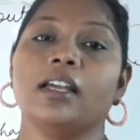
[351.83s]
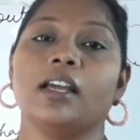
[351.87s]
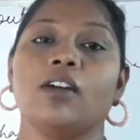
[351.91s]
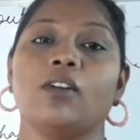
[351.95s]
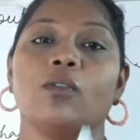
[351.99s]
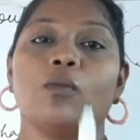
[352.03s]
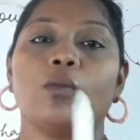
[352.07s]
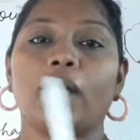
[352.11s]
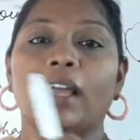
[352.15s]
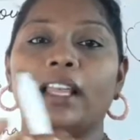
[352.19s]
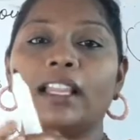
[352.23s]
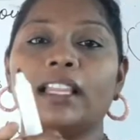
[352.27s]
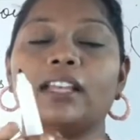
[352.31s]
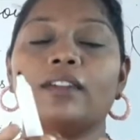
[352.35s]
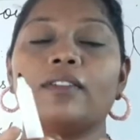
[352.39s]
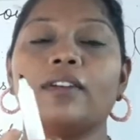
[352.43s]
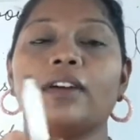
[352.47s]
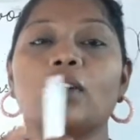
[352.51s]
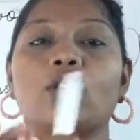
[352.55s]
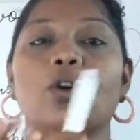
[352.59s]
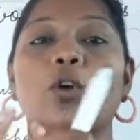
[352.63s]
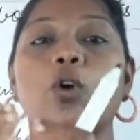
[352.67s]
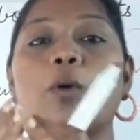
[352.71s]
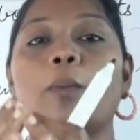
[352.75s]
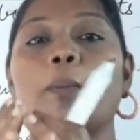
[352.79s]
While they were
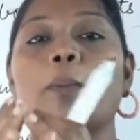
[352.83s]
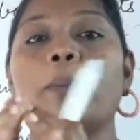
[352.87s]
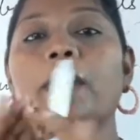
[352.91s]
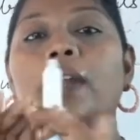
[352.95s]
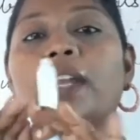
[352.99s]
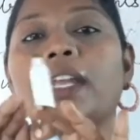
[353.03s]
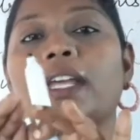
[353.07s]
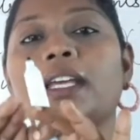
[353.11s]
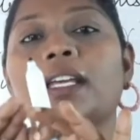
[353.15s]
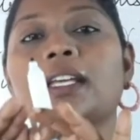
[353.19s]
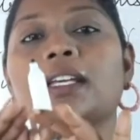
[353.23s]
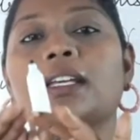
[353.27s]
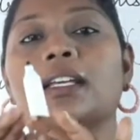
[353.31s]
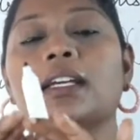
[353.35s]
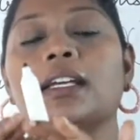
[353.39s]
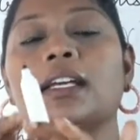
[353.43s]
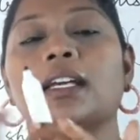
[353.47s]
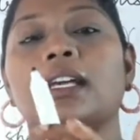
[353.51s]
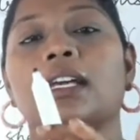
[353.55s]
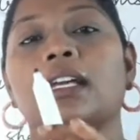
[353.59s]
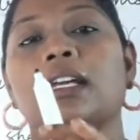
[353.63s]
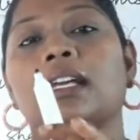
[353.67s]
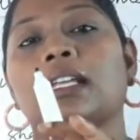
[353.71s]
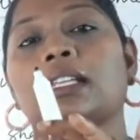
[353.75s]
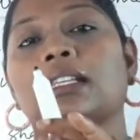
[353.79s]
opening,
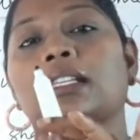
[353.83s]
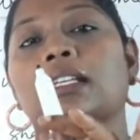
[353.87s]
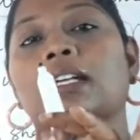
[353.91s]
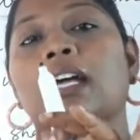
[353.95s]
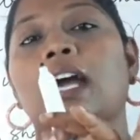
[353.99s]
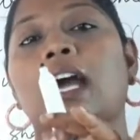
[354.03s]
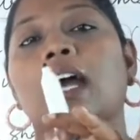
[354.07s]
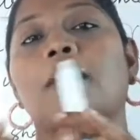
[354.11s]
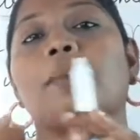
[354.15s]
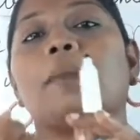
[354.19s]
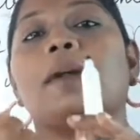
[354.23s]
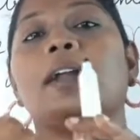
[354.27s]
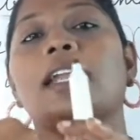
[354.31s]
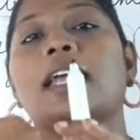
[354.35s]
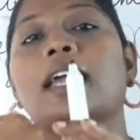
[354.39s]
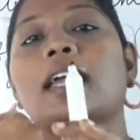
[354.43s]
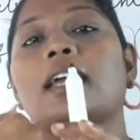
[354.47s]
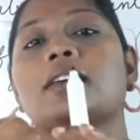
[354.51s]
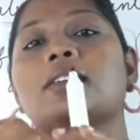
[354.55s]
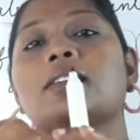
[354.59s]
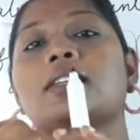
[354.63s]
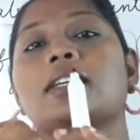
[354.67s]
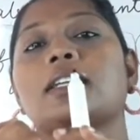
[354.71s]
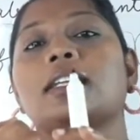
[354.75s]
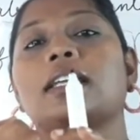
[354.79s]
the carbon
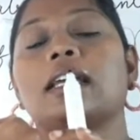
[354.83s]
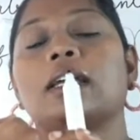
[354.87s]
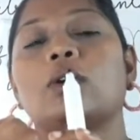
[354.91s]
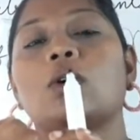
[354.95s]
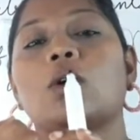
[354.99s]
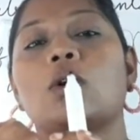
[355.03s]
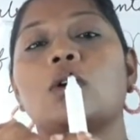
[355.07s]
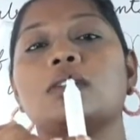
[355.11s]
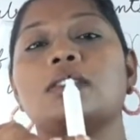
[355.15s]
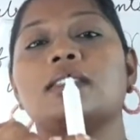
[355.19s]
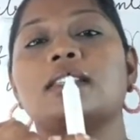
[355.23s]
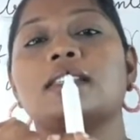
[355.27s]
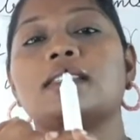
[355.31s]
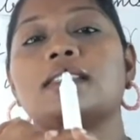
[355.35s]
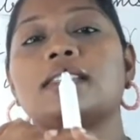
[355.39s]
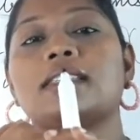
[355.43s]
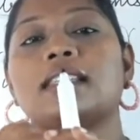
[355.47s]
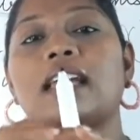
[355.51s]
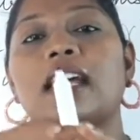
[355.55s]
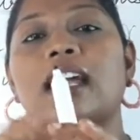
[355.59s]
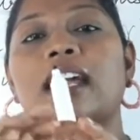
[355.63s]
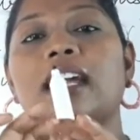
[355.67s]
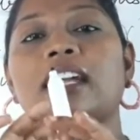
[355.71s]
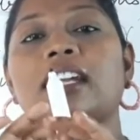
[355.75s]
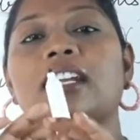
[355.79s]
dioxide goes
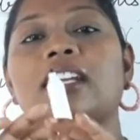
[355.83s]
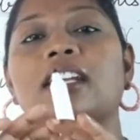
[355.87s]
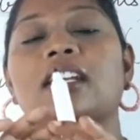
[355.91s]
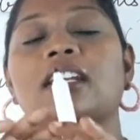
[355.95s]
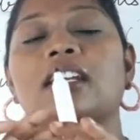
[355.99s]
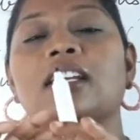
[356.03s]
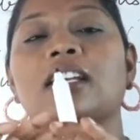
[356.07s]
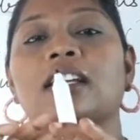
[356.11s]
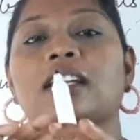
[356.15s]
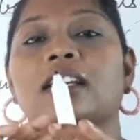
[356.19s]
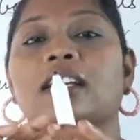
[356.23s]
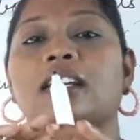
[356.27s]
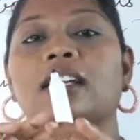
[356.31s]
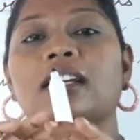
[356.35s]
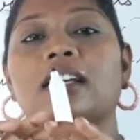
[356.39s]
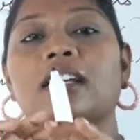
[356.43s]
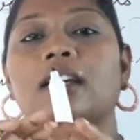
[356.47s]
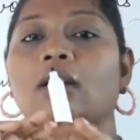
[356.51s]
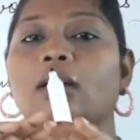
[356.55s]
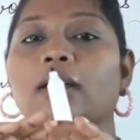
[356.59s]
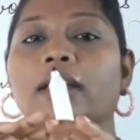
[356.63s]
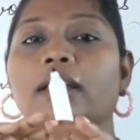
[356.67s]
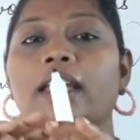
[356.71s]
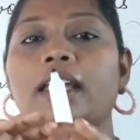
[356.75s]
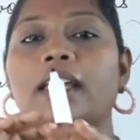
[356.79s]
inside,
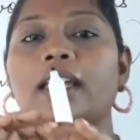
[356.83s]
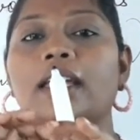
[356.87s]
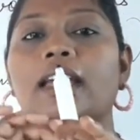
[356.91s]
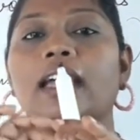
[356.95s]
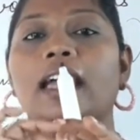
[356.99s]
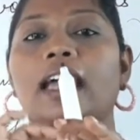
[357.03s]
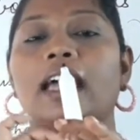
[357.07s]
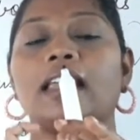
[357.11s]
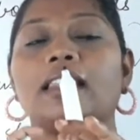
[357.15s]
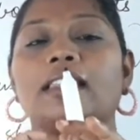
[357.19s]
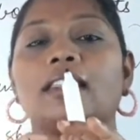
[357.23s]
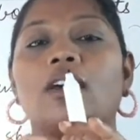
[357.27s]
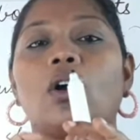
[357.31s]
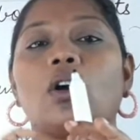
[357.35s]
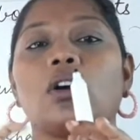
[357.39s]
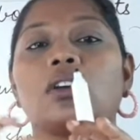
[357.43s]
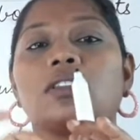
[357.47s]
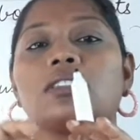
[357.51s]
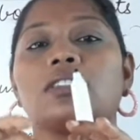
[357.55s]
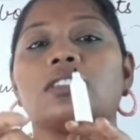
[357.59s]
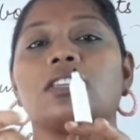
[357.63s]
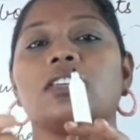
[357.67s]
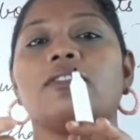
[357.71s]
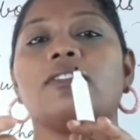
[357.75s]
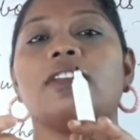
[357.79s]
okay, and the
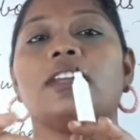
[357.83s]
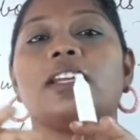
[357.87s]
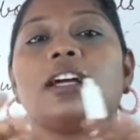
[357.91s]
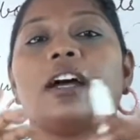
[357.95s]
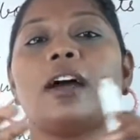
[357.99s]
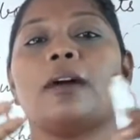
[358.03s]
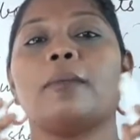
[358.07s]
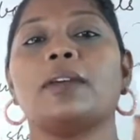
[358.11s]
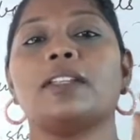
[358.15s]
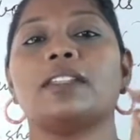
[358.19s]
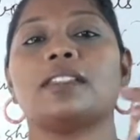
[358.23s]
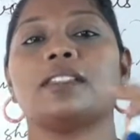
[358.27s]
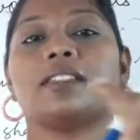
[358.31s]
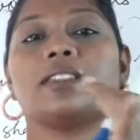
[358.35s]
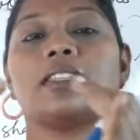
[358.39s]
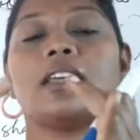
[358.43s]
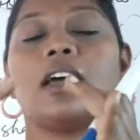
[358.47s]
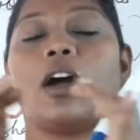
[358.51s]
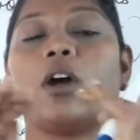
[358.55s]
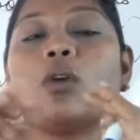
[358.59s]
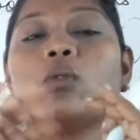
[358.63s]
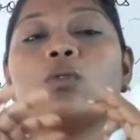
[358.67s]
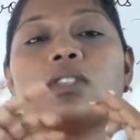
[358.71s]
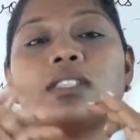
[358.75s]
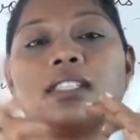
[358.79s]
oxygen will come in
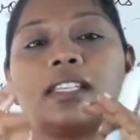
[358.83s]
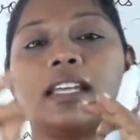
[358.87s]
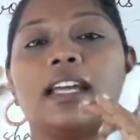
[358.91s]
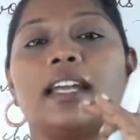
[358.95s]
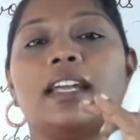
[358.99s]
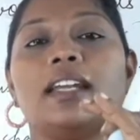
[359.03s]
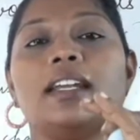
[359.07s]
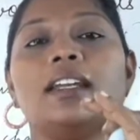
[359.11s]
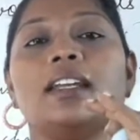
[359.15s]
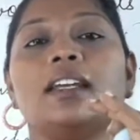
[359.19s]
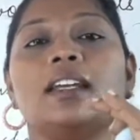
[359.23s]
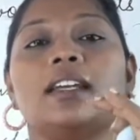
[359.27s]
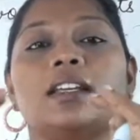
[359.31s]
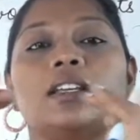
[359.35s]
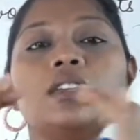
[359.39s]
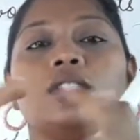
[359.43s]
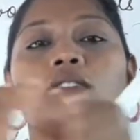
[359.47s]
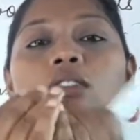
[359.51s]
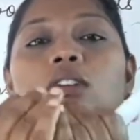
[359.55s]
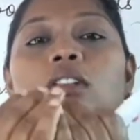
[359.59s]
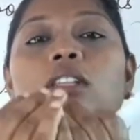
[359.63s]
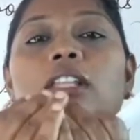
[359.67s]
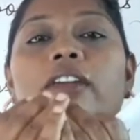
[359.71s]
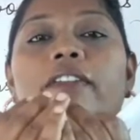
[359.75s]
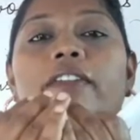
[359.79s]
outside.
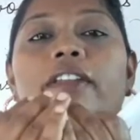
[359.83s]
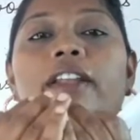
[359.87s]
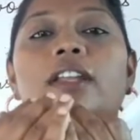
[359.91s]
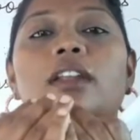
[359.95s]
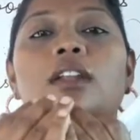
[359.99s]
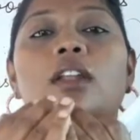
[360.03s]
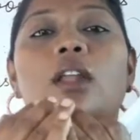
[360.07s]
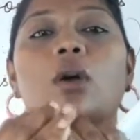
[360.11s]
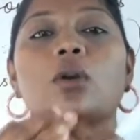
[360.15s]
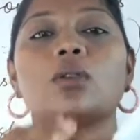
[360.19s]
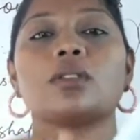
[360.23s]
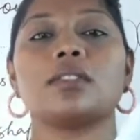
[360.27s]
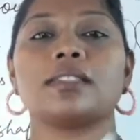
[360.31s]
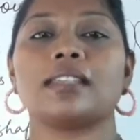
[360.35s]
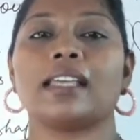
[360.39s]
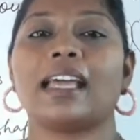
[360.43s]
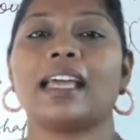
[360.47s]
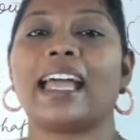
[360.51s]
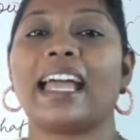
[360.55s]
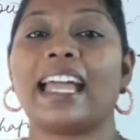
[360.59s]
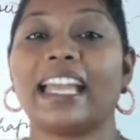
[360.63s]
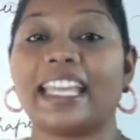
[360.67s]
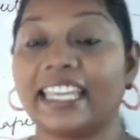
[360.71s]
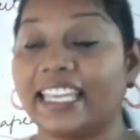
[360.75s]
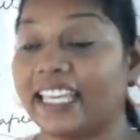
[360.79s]
So they will close
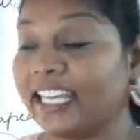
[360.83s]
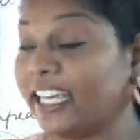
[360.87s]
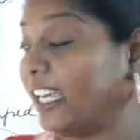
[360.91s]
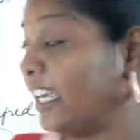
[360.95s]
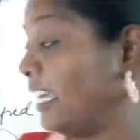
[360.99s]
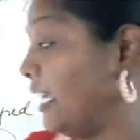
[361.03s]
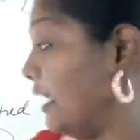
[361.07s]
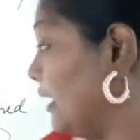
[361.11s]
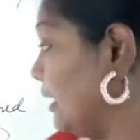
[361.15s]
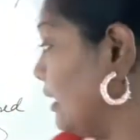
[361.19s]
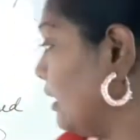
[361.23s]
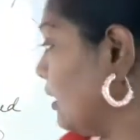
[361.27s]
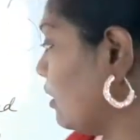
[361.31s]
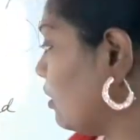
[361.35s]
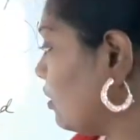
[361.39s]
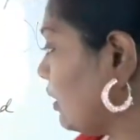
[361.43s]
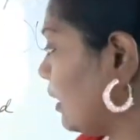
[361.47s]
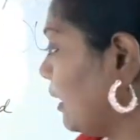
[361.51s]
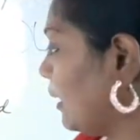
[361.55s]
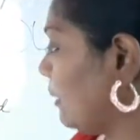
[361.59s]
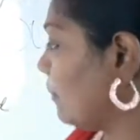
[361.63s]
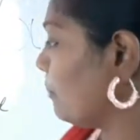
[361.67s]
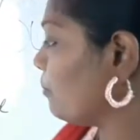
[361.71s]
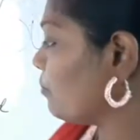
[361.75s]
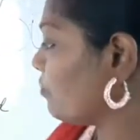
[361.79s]
again,
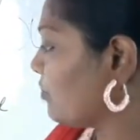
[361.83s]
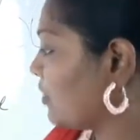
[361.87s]
okay.